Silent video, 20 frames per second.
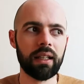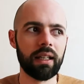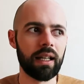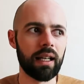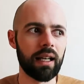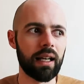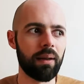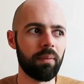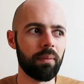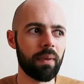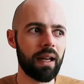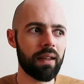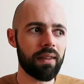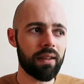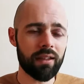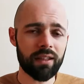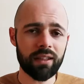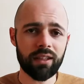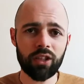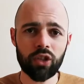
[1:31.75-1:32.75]
And
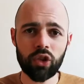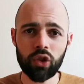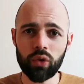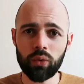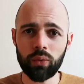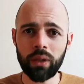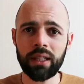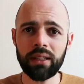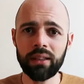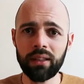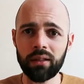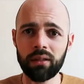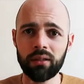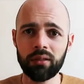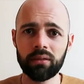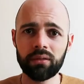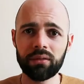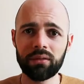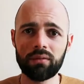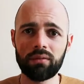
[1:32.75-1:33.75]
there is a sweet
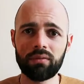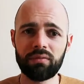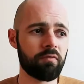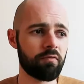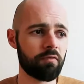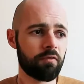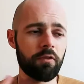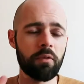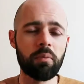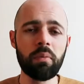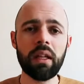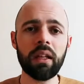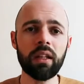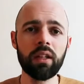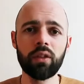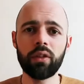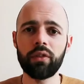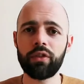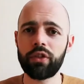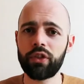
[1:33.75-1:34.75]
little
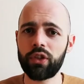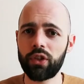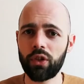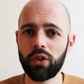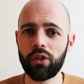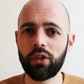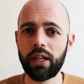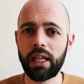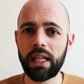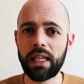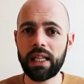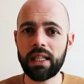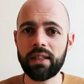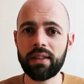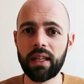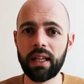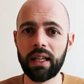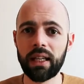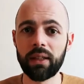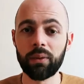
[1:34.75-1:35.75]
familial story
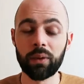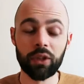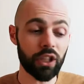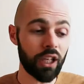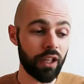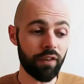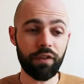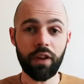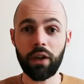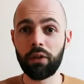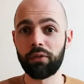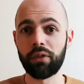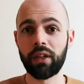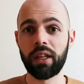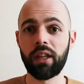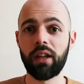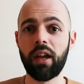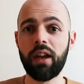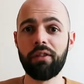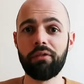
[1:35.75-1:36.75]
in there, which I found
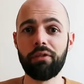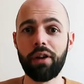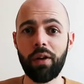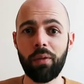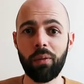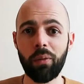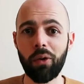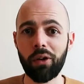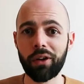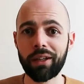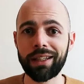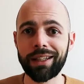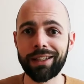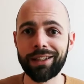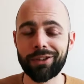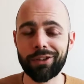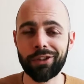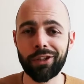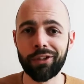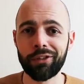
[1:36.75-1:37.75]
really rewarding in
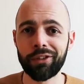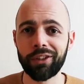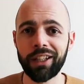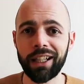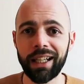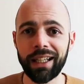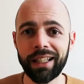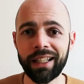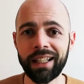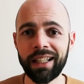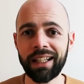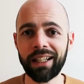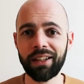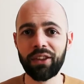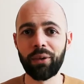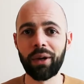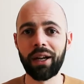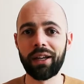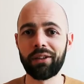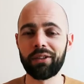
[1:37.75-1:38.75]
its own right,
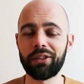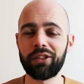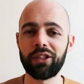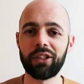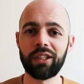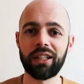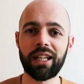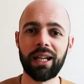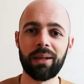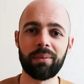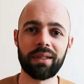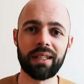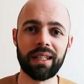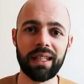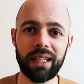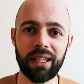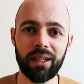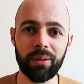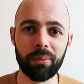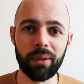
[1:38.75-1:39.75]
the way it all sort of comes
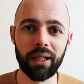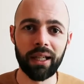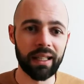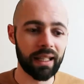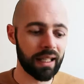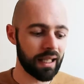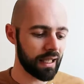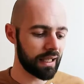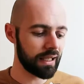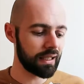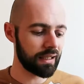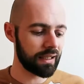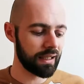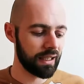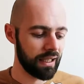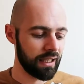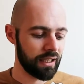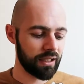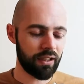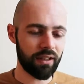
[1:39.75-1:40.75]
together by the end.
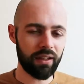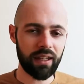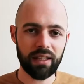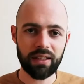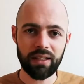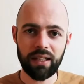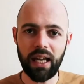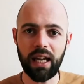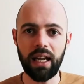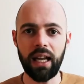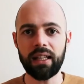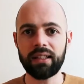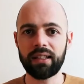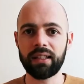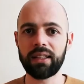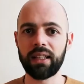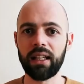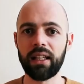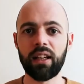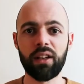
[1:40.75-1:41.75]
So there's, yeah, as I
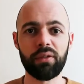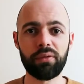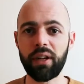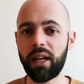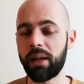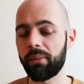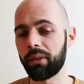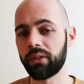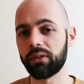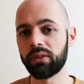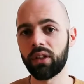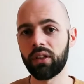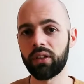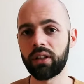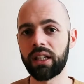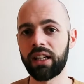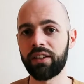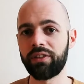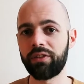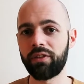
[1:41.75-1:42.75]
said, I've rambled long
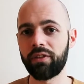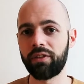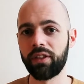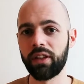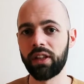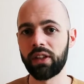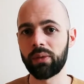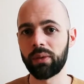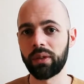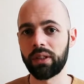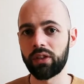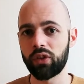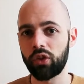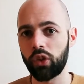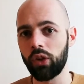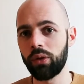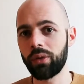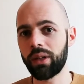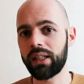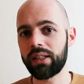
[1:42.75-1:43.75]
enough for this one. There's
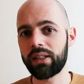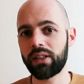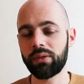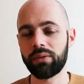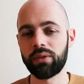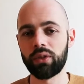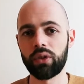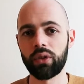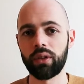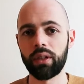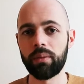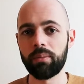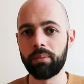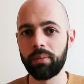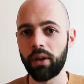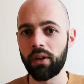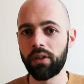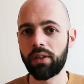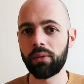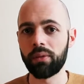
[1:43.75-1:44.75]
two ways to enjoy it,
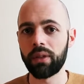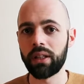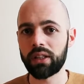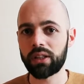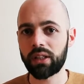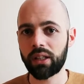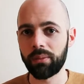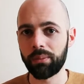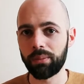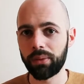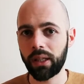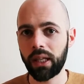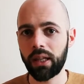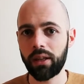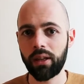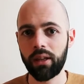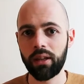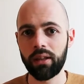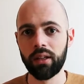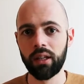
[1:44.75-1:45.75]
both of which
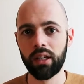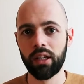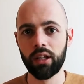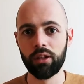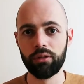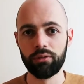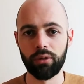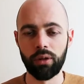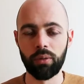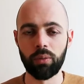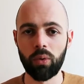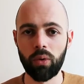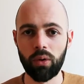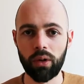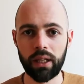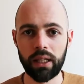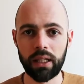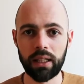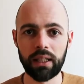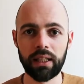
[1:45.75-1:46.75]
completely
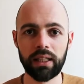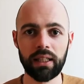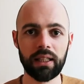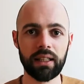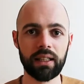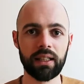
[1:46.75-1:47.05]
rewarding.